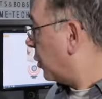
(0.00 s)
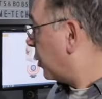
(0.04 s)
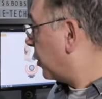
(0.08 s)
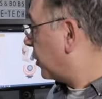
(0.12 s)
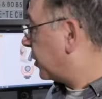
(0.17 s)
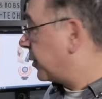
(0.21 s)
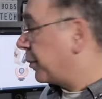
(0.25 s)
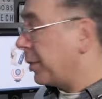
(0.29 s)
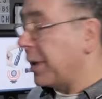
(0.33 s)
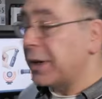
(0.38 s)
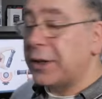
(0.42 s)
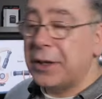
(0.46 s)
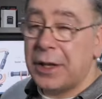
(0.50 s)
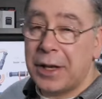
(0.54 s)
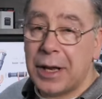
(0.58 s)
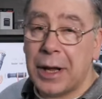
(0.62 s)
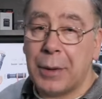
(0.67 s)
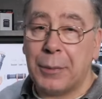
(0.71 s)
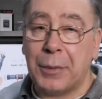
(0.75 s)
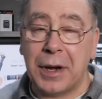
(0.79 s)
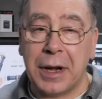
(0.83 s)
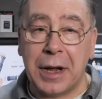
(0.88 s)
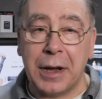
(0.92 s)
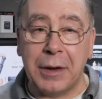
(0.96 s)
Especially
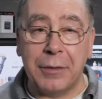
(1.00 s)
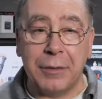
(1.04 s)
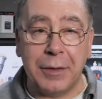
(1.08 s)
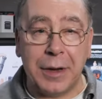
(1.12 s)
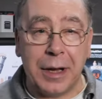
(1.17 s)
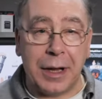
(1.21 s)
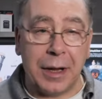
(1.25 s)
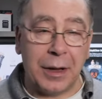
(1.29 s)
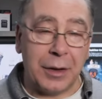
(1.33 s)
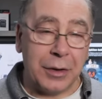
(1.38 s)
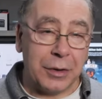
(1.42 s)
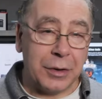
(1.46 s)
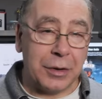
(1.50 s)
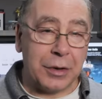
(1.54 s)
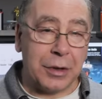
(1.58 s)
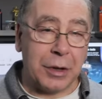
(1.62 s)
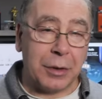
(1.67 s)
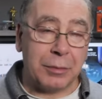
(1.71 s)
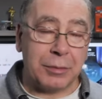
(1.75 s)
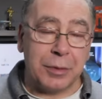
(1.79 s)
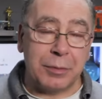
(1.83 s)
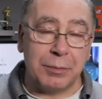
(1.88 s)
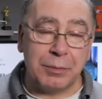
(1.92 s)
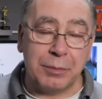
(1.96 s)
that one over there. It's
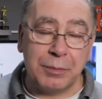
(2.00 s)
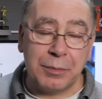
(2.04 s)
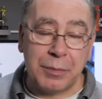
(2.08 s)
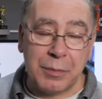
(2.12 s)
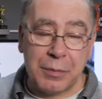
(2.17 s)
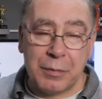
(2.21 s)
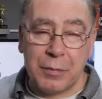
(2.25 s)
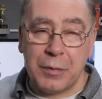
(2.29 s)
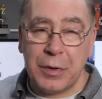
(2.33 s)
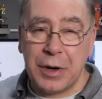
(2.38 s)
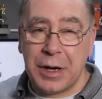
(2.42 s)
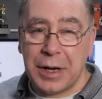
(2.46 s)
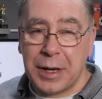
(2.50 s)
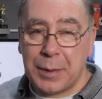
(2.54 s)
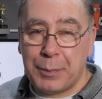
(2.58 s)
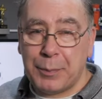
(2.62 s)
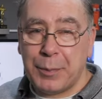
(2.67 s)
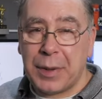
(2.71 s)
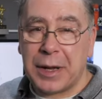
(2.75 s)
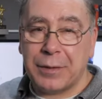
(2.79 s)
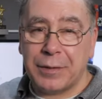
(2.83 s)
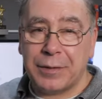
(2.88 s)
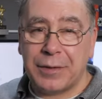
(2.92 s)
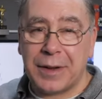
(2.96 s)
got some really
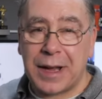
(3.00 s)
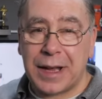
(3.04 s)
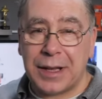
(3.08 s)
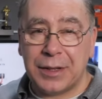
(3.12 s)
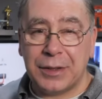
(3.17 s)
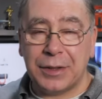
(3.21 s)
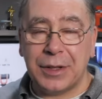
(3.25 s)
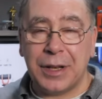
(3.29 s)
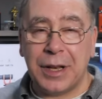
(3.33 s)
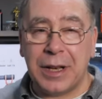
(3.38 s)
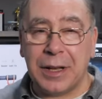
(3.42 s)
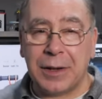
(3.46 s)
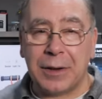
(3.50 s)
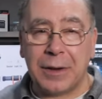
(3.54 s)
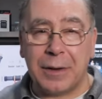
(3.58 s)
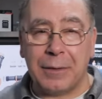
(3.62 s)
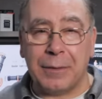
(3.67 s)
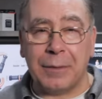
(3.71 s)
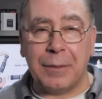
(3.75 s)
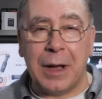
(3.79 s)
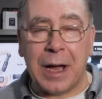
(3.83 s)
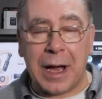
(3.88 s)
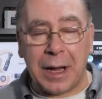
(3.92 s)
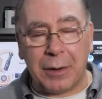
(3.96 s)
big fans in it. It's got
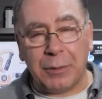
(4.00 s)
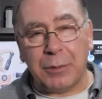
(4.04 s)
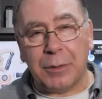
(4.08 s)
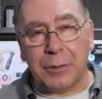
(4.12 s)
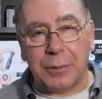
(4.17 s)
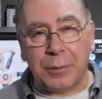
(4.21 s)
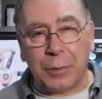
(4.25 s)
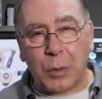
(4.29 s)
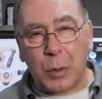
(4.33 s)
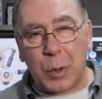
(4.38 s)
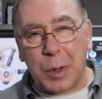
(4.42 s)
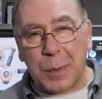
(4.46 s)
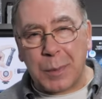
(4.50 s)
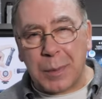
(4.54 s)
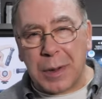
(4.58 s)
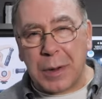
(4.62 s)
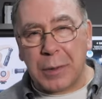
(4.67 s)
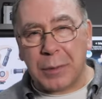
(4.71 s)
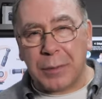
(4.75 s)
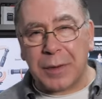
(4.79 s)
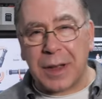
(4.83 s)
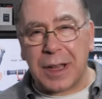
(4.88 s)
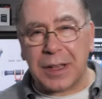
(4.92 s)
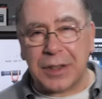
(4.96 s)
140
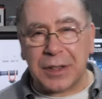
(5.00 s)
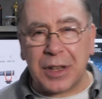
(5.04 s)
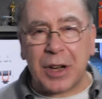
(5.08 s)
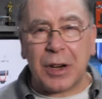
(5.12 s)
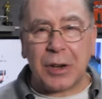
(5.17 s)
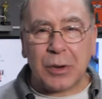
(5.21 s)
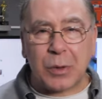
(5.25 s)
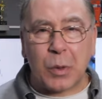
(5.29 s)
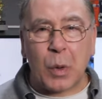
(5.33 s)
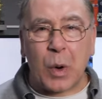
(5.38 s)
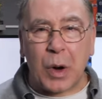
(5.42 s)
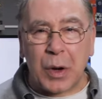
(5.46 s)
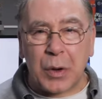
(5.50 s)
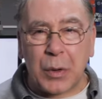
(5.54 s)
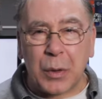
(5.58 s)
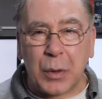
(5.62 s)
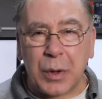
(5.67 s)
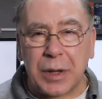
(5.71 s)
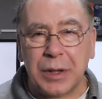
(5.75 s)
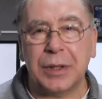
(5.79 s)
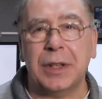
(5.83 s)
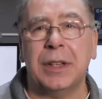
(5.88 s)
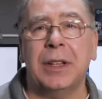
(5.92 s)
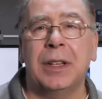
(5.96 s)
mil fans are quite
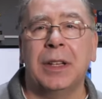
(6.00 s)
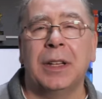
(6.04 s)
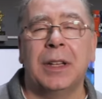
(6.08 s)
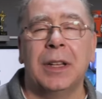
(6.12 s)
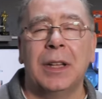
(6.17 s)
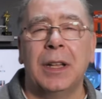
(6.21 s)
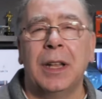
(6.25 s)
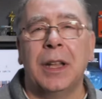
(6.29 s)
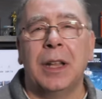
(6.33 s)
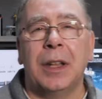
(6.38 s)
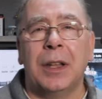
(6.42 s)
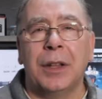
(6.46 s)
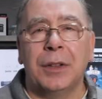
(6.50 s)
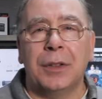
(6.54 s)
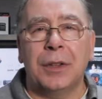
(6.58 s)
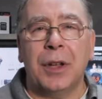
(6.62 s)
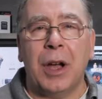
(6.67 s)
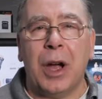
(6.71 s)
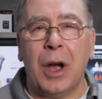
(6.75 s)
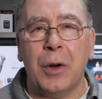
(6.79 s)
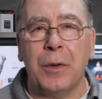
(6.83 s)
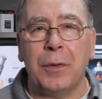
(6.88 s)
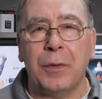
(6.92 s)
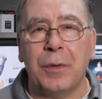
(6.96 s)
noisy. So
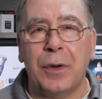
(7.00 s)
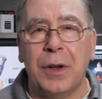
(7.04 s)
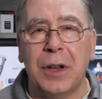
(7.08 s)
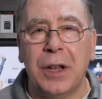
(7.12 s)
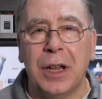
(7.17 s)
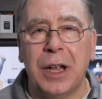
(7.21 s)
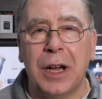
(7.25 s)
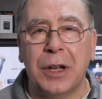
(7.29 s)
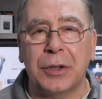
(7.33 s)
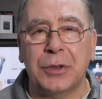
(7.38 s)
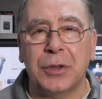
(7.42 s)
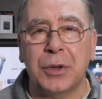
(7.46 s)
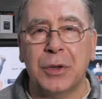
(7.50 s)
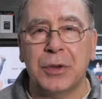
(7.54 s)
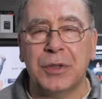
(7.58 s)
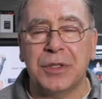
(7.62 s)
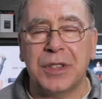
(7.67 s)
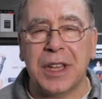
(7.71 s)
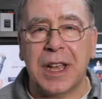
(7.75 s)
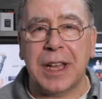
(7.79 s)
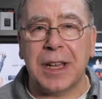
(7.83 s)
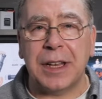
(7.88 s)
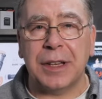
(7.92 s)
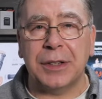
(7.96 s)
hopefully I do
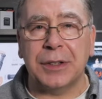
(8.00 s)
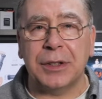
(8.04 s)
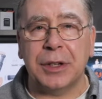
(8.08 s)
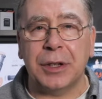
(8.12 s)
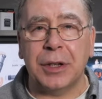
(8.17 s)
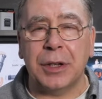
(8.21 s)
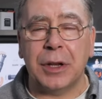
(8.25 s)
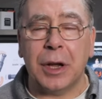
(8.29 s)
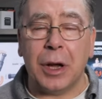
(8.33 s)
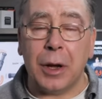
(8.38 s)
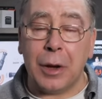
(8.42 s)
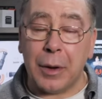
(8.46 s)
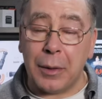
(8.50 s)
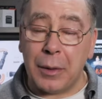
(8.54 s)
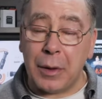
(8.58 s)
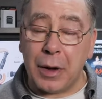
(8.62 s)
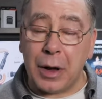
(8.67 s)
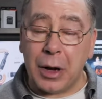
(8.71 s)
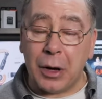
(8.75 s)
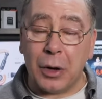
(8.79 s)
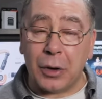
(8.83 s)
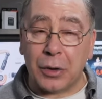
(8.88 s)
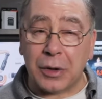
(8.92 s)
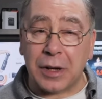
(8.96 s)
sound uh,
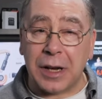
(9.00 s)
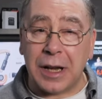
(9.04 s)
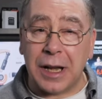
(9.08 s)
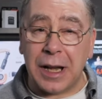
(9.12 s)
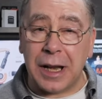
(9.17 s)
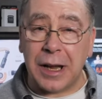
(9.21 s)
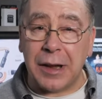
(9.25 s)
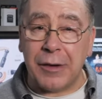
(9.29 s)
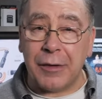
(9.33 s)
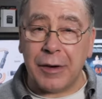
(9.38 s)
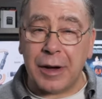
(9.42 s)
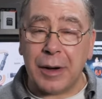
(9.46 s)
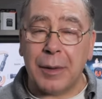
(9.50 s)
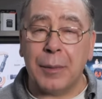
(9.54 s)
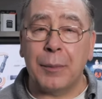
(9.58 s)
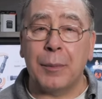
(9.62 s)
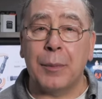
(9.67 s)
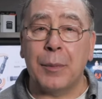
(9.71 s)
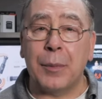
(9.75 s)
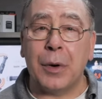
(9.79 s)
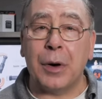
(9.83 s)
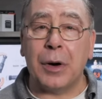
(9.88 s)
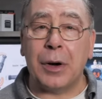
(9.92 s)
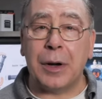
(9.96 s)
a lot clearer
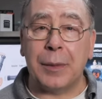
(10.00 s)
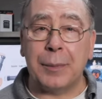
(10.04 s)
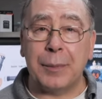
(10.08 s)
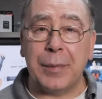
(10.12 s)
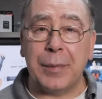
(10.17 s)
by